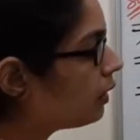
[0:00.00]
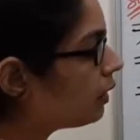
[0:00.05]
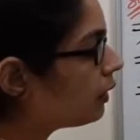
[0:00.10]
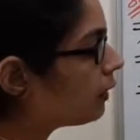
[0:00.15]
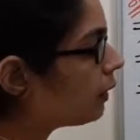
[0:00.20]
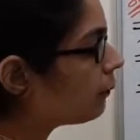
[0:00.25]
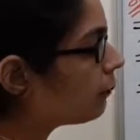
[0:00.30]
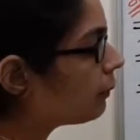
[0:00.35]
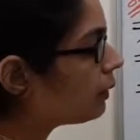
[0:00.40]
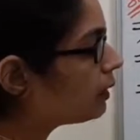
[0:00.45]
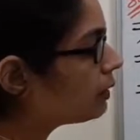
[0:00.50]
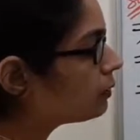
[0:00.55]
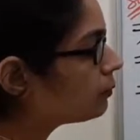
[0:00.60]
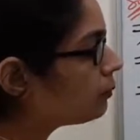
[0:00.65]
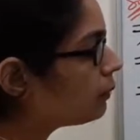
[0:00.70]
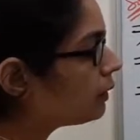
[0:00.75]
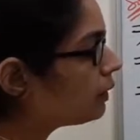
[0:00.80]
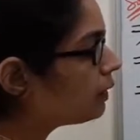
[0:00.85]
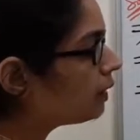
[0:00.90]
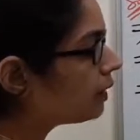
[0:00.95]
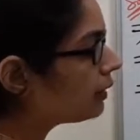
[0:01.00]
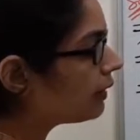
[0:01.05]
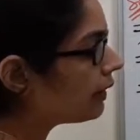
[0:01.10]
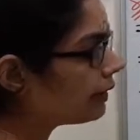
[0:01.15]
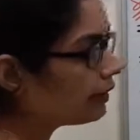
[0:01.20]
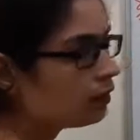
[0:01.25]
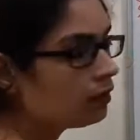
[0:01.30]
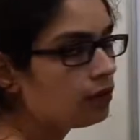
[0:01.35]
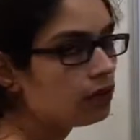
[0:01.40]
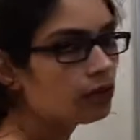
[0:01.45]
a number is bigger
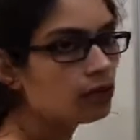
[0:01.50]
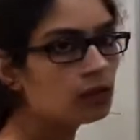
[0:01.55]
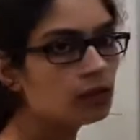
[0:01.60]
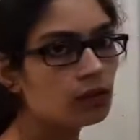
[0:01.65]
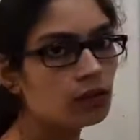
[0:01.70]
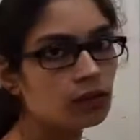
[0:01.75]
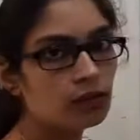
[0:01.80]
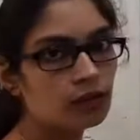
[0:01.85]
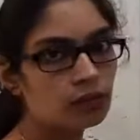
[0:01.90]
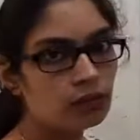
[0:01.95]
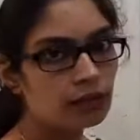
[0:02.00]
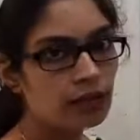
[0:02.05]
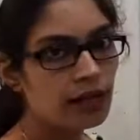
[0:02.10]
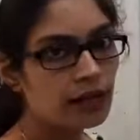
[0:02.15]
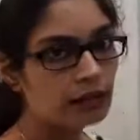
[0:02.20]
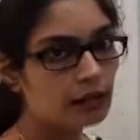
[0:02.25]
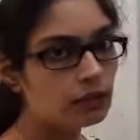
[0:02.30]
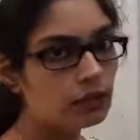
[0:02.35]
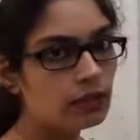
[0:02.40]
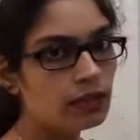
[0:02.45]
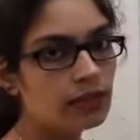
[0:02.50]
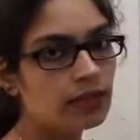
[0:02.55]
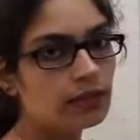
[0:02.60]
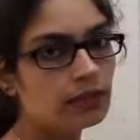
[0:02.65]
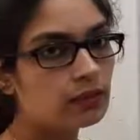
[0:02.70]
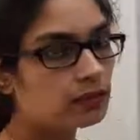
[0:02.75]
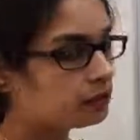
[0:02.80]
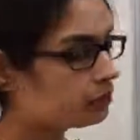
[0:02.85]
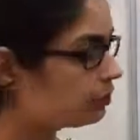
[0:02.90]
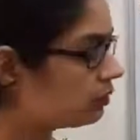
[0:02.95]
than 5,
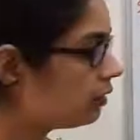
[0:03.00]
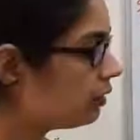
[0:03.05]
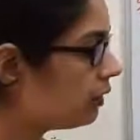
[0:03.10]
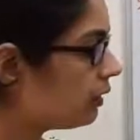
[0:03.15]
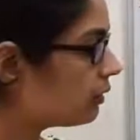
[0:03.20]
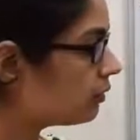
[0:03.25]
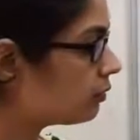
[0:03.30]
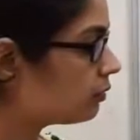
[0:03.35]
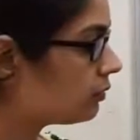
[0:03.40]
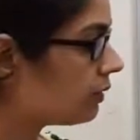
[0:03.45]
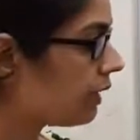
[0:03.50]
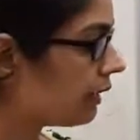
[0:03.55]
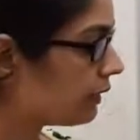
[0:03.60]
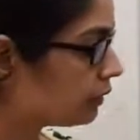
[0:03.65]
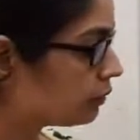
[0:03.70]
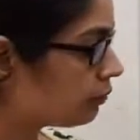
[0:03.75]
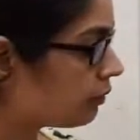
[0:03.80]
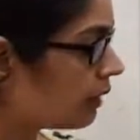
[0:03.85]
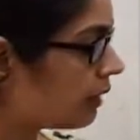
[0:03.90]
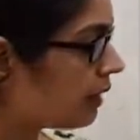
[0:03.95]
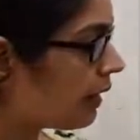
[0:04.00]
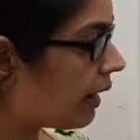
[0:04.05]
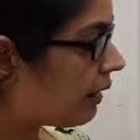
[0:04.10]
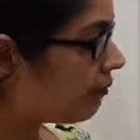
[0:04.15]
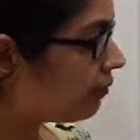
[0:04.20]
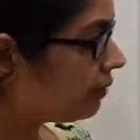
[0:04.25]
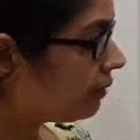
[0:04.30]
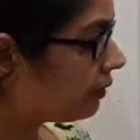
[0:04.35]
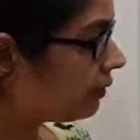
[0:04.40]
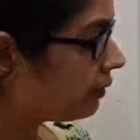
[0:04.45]
see, that's why
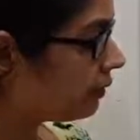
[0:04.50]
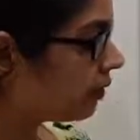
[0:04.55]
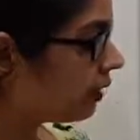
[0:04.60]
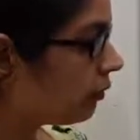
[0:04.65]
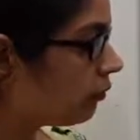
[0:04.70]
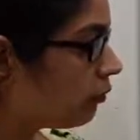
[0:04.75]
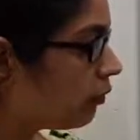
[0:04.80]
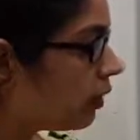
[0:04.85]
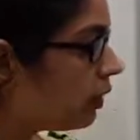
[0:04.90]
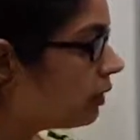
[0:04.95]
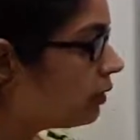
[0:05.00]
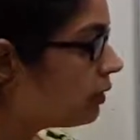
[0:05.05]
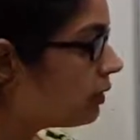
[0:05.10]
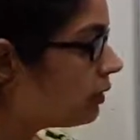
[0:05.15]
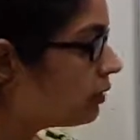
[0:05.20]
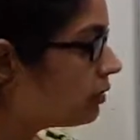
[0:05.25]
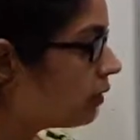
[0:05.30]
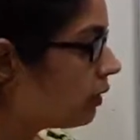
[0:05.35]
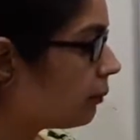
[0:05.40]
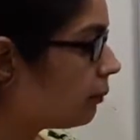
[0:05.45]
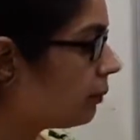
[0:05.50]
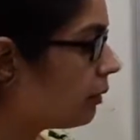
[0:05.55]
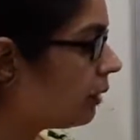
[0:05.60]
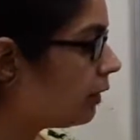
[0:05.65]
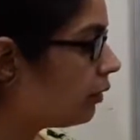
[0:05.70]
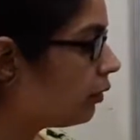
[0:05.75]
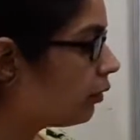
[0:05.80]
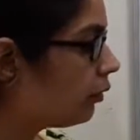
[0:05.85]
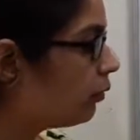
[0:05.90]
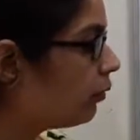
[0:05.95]
I will convert this number
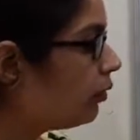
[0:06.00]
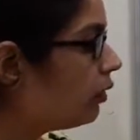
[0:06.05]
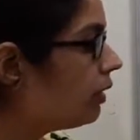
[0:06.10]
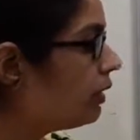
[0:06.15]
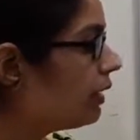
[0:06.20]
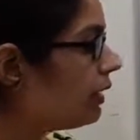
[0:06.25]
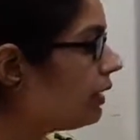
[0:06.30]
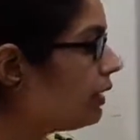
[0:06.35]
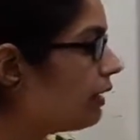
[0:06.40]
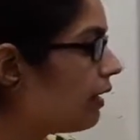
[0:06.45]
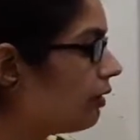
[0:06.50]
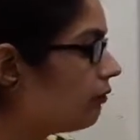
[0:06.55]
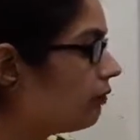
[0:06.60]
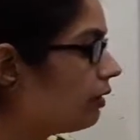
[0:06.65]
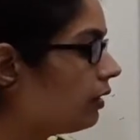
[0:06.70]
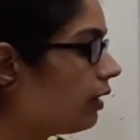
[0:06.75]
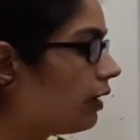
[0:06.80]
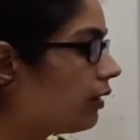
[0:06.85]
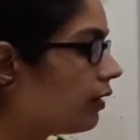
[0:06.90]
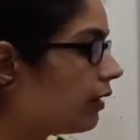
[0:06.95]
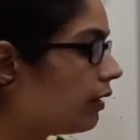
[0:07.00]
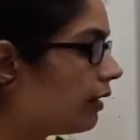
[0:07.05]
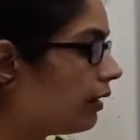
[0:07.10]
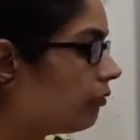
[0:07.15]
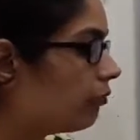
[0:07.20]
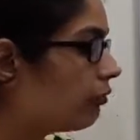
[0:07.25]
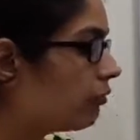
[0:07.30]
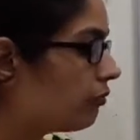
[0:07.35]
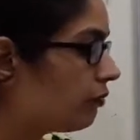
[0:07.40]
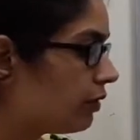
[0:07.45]
into
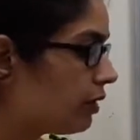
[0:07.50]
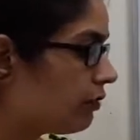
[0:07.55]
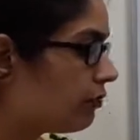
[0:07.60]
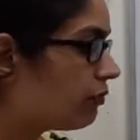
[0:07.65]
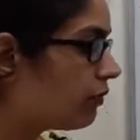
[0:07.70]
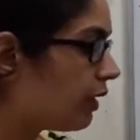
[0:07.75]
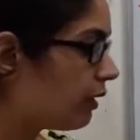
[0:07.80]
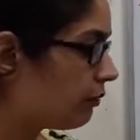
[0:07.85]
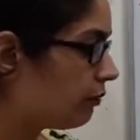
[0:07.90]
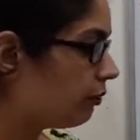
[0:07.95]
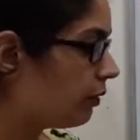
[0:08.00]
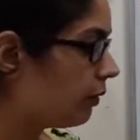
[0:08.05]
1155.